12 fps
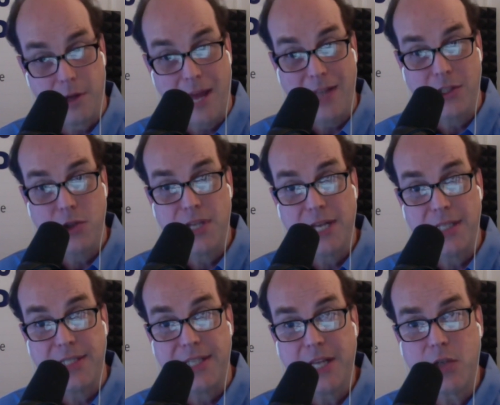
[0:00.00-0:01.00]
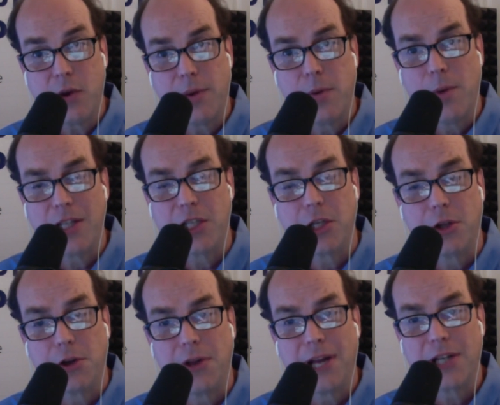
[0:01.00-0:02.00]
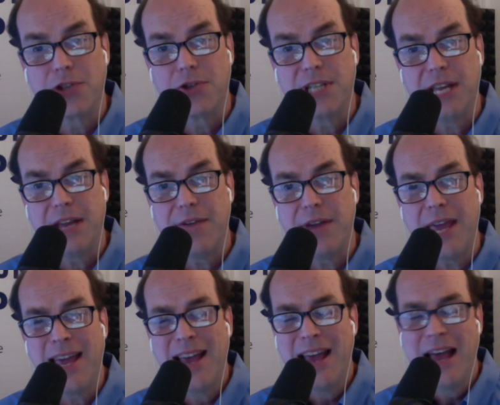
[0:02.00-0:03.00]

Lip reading: as you said, sick, so I've been watching a little extra TV.